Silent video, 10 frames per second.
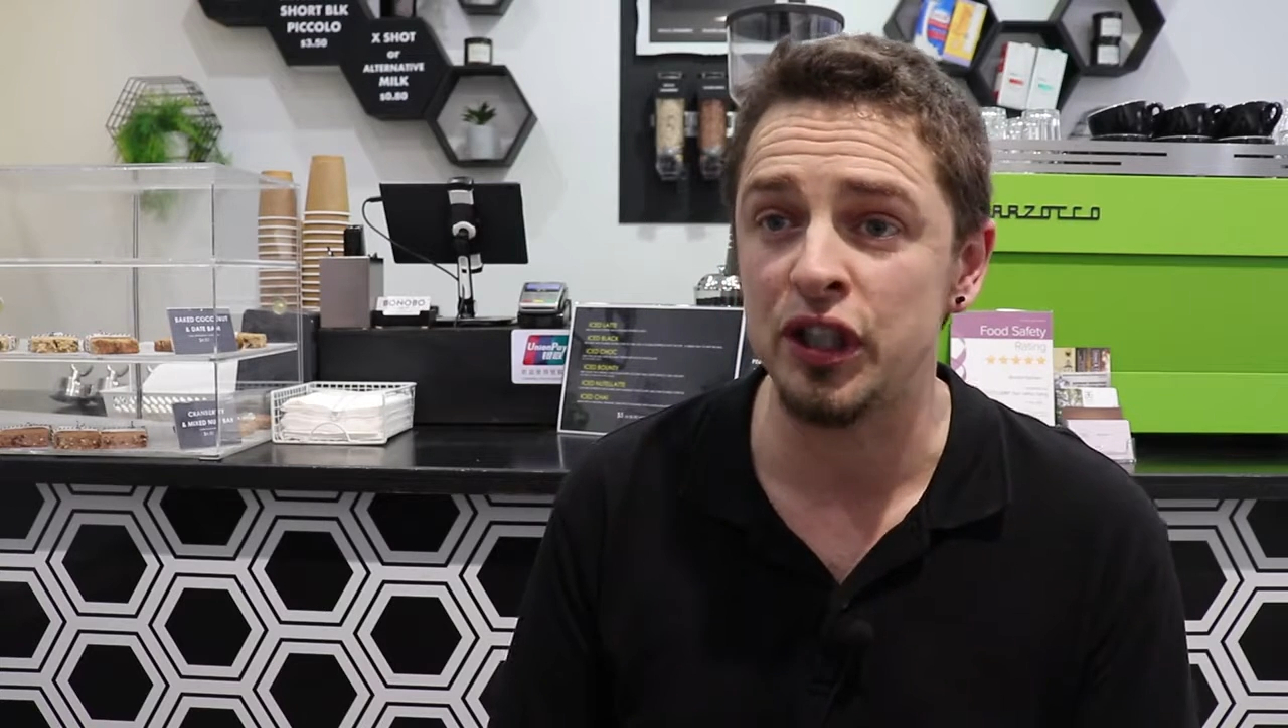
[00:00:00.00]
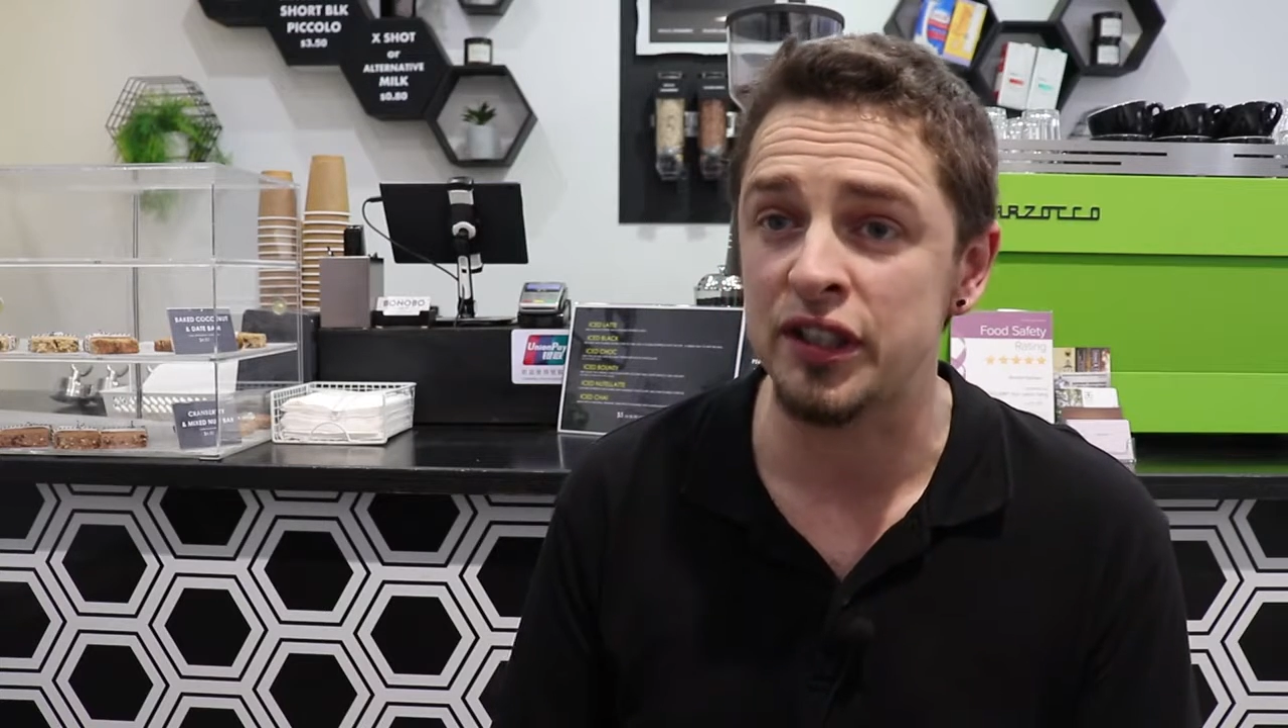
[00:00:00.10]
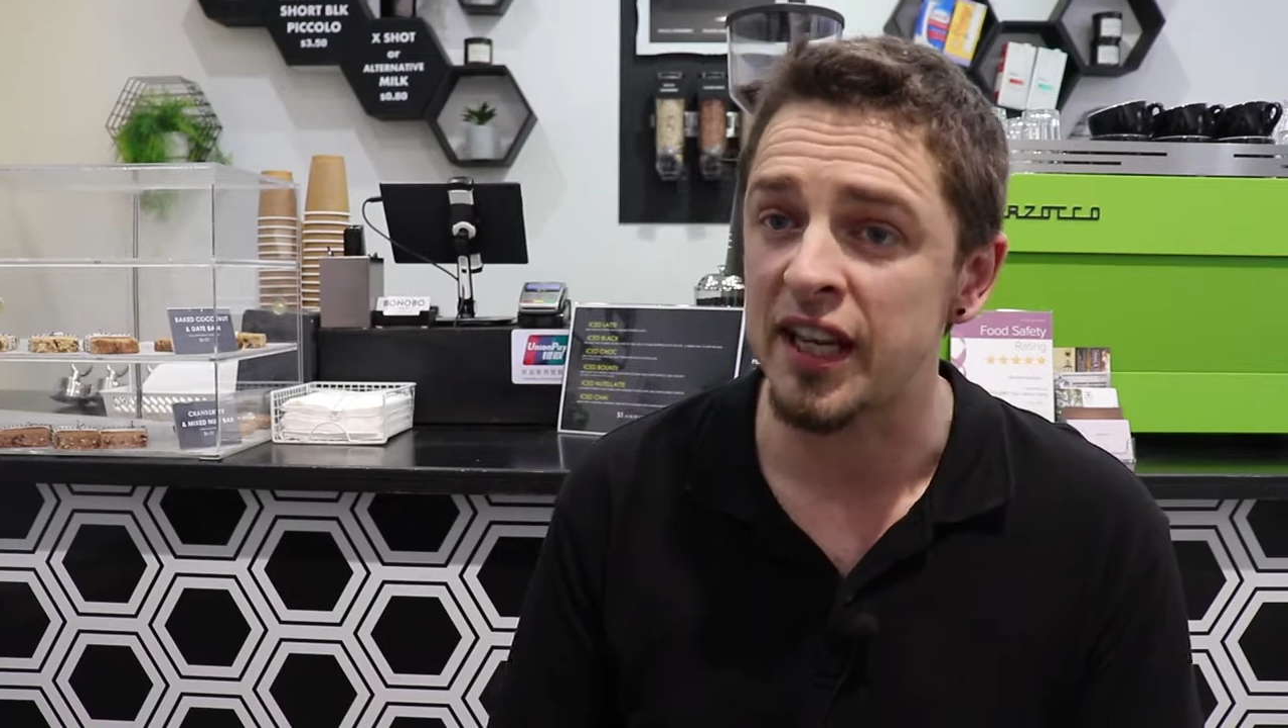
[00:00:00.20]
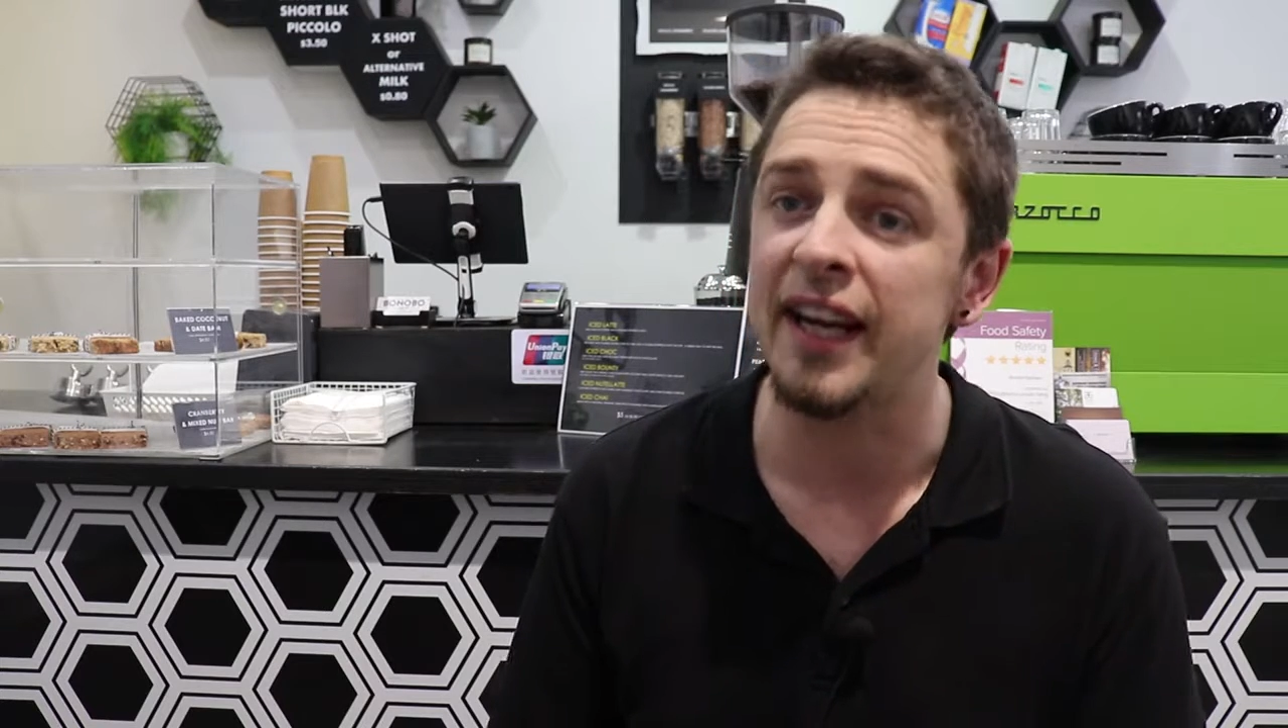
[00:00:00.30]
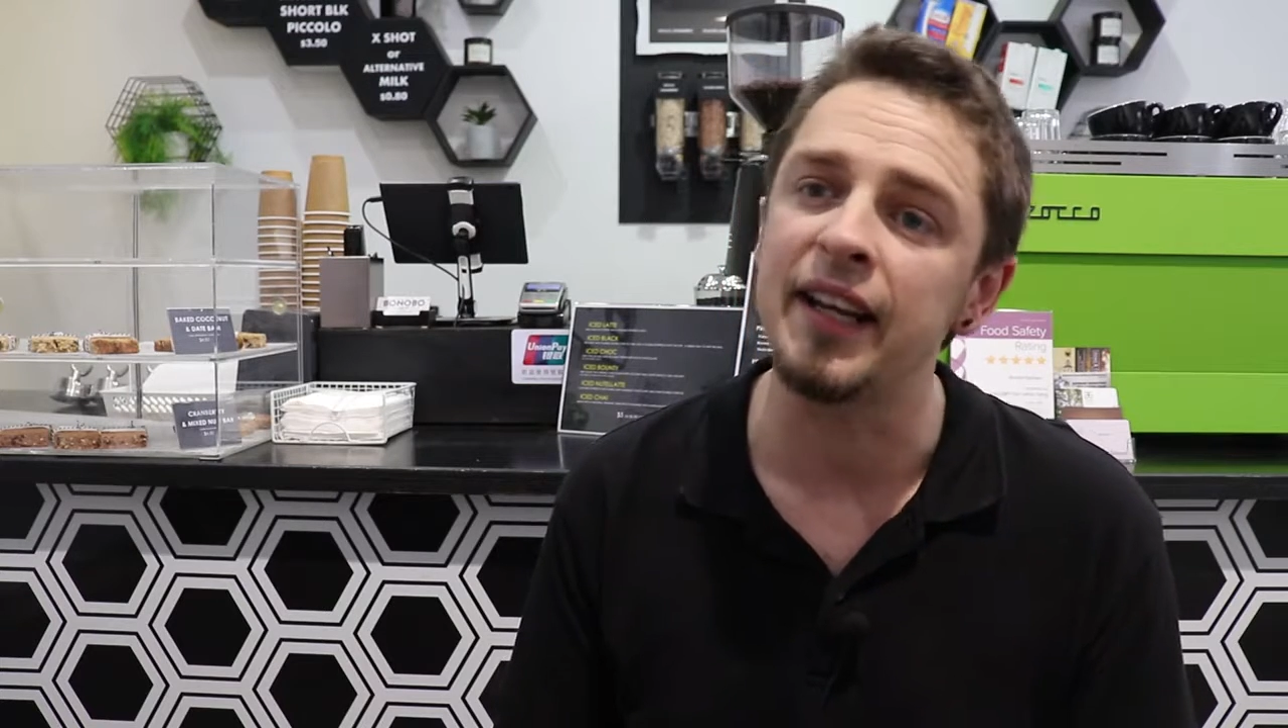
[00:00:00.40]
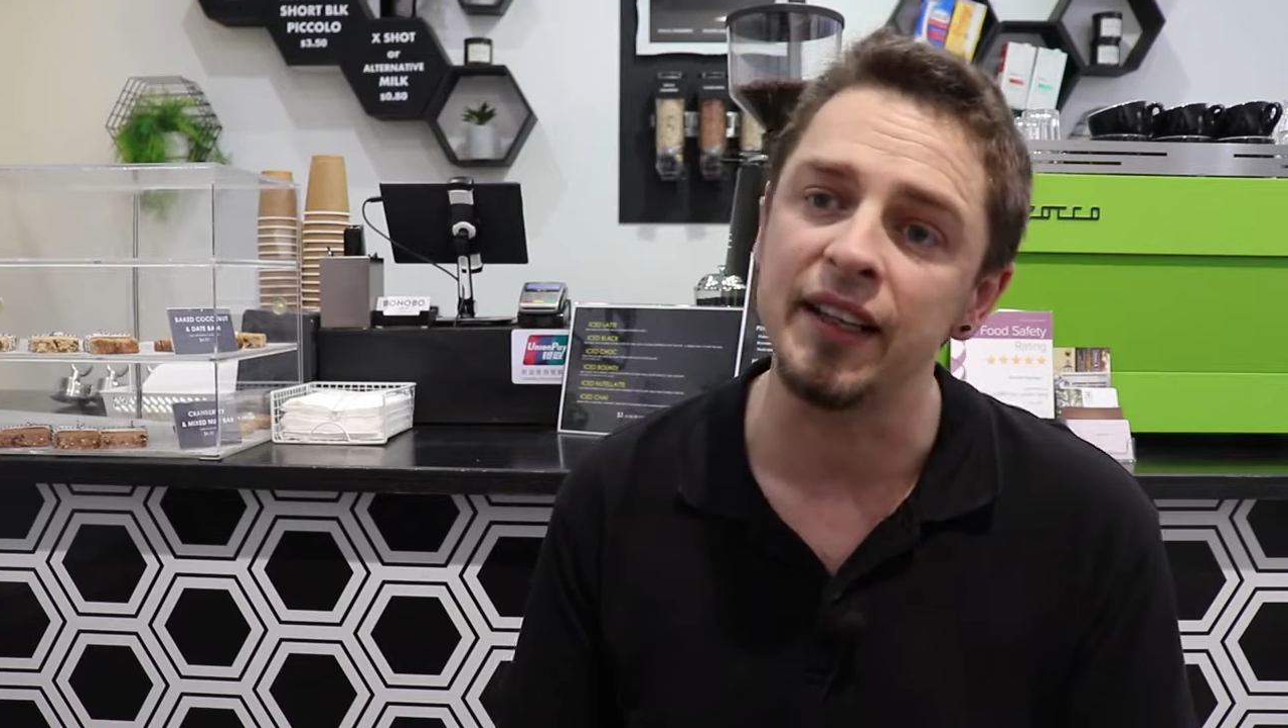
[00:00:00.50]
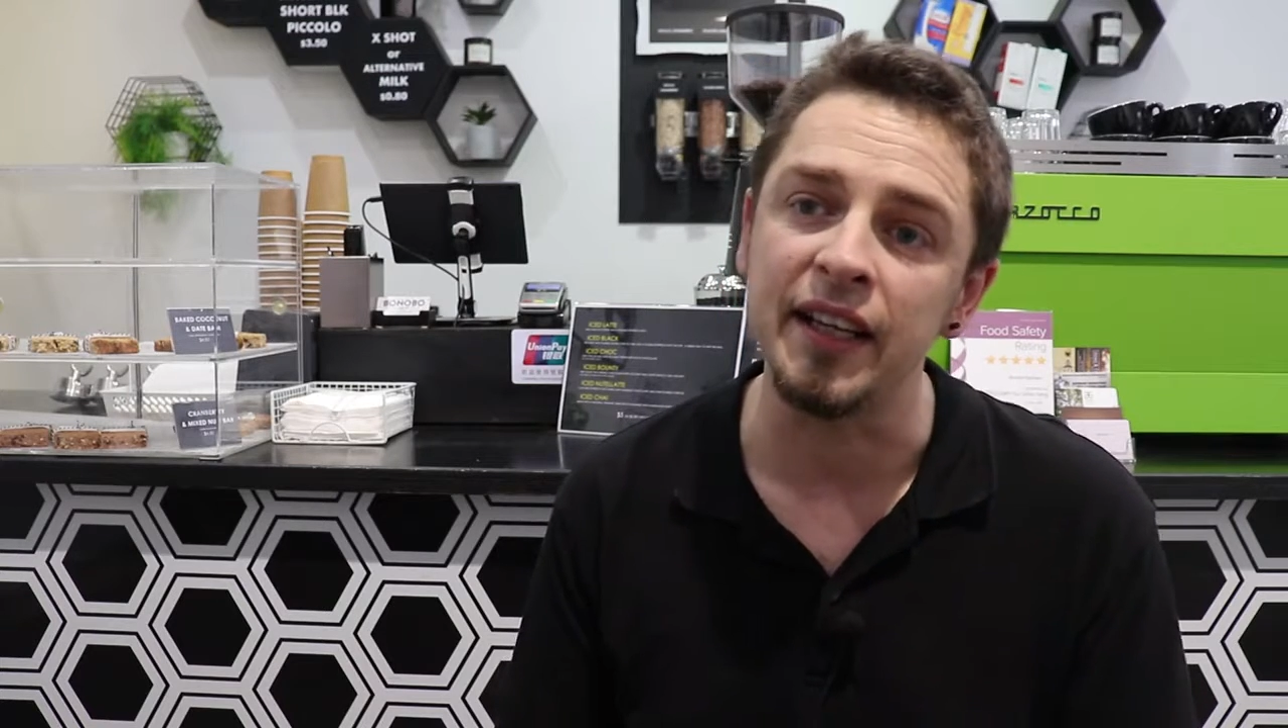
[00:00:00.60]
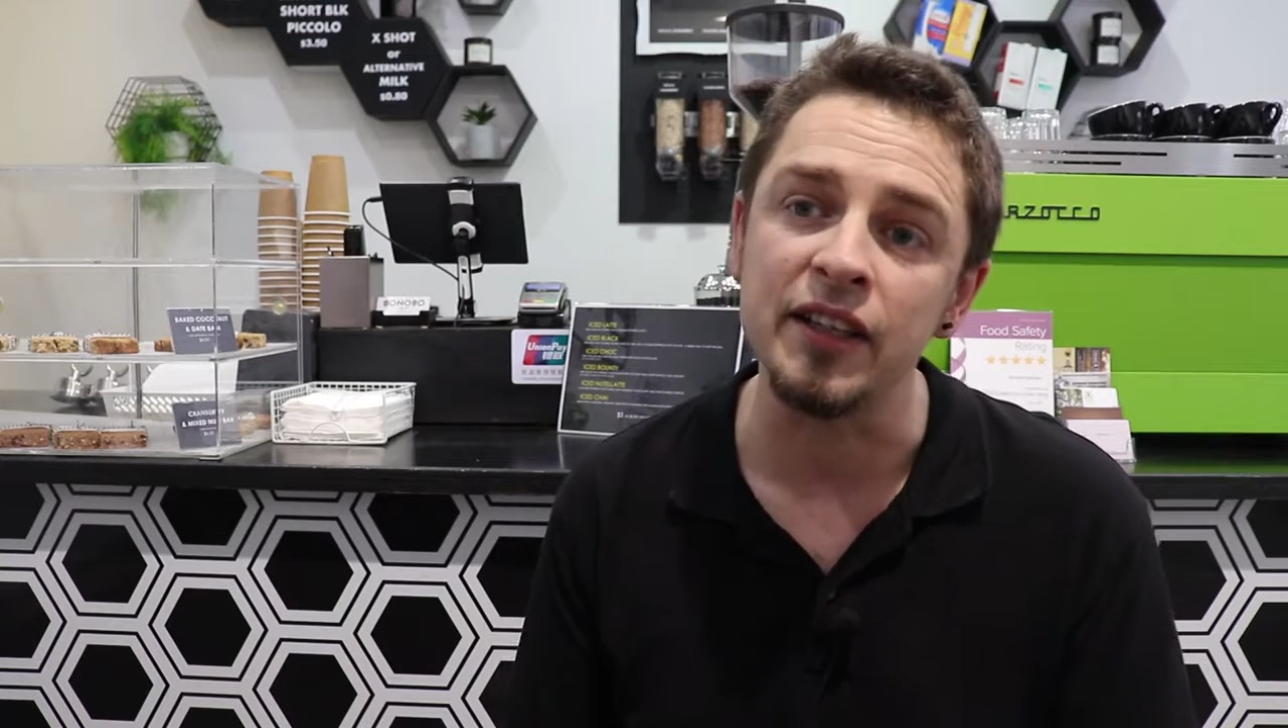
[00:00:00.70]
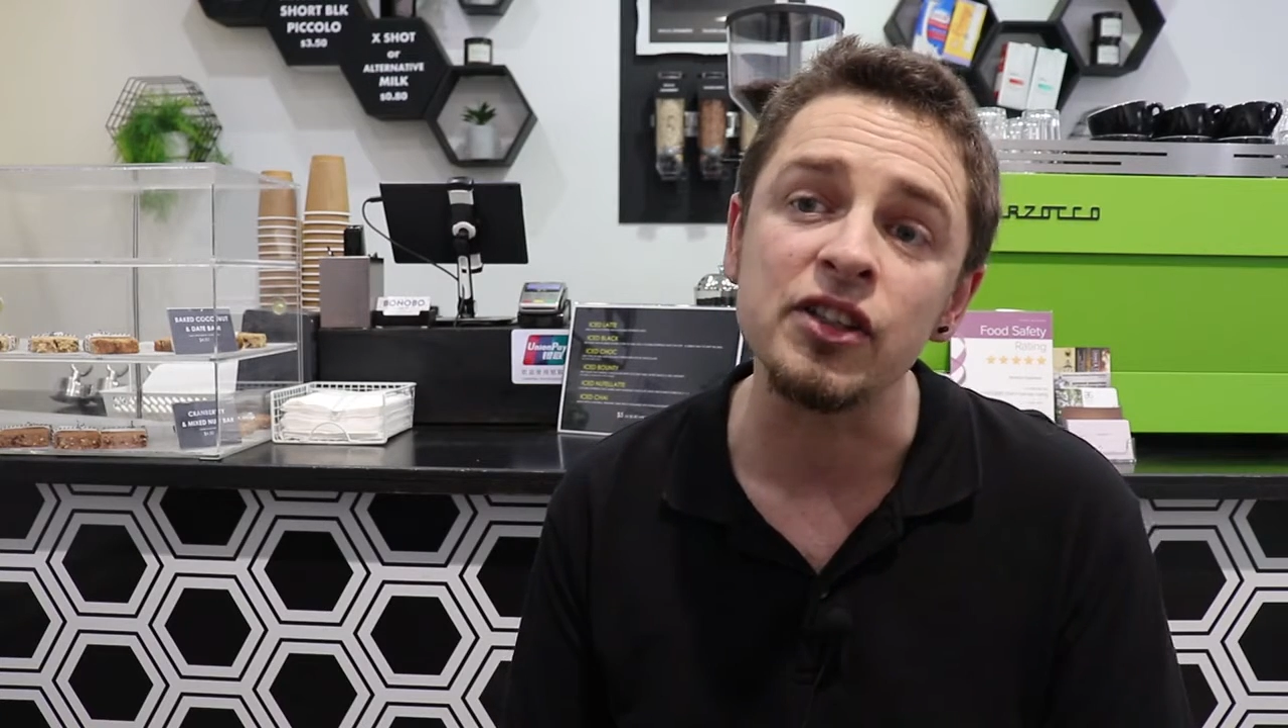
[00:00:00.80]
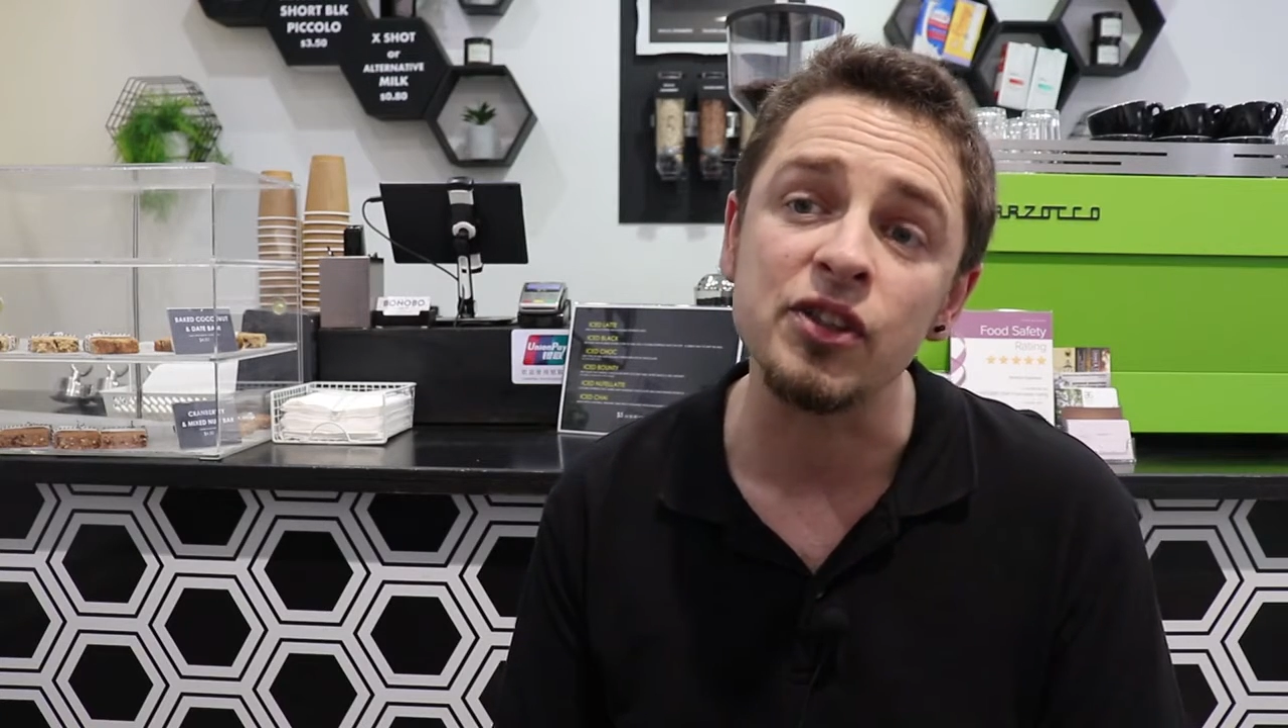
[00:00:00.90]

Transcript: avenues you can take